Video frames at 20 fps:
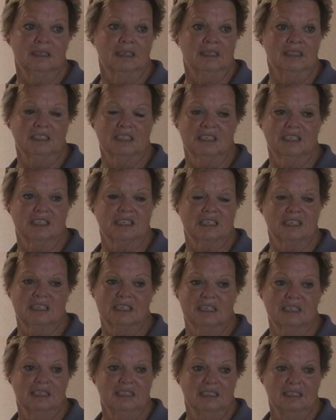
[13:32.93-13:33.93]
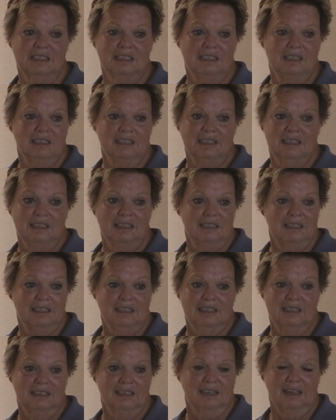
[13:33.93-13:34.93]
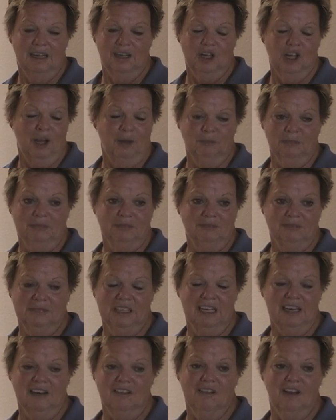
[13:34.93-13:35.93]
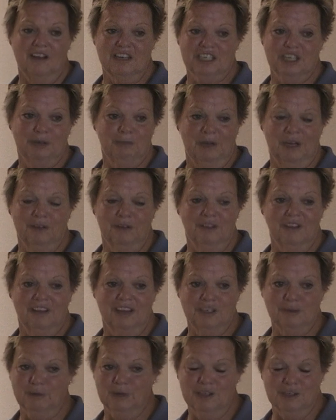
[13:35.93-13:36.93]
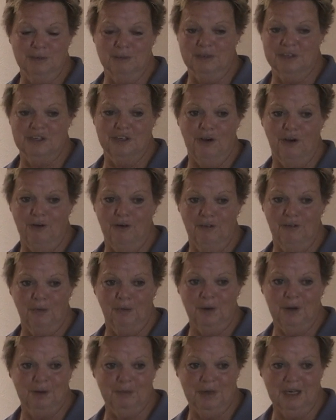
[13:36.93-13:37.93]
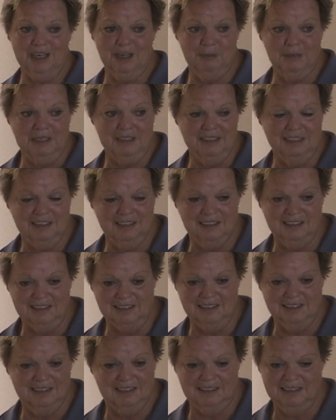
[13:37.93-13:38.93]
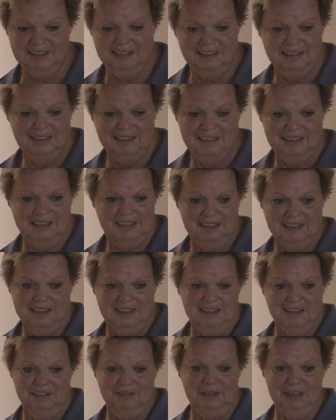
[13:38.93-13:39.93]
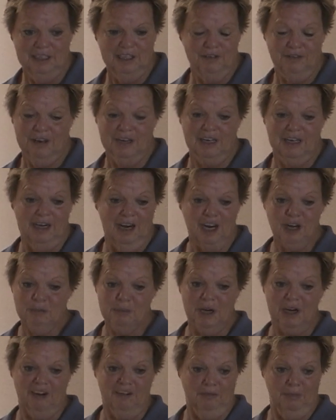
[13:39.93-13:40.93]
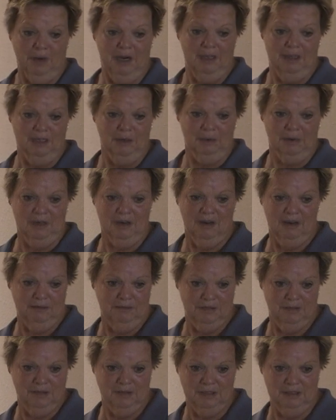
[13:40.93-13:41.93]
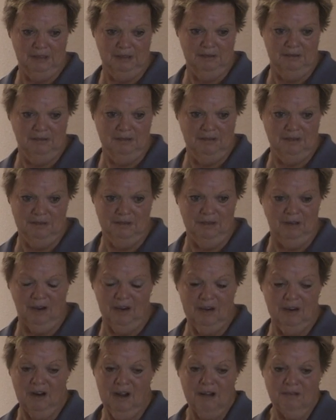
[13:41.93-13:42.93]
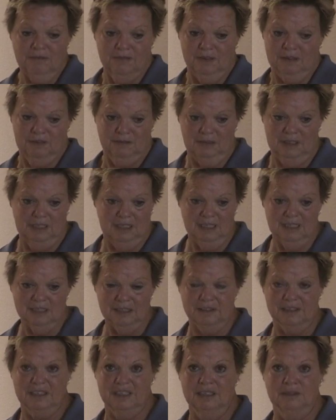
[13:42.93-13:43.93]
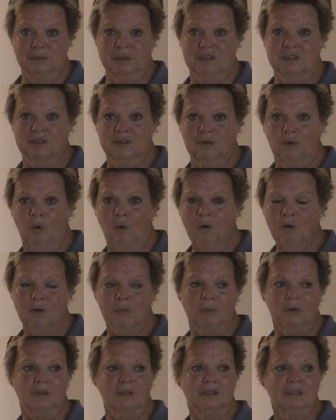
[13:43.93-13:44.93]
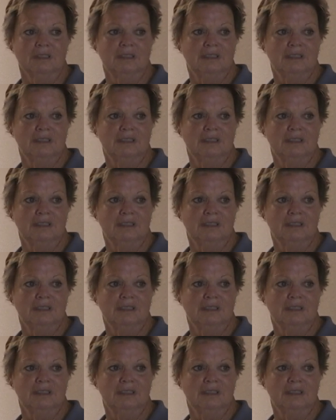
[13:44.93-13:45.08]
It's just, I'm getting lost in my own thoughts because it was so overwhelming. I mean, this is reliving a nightmare of mine that went on and off for 3 years. It was horrible.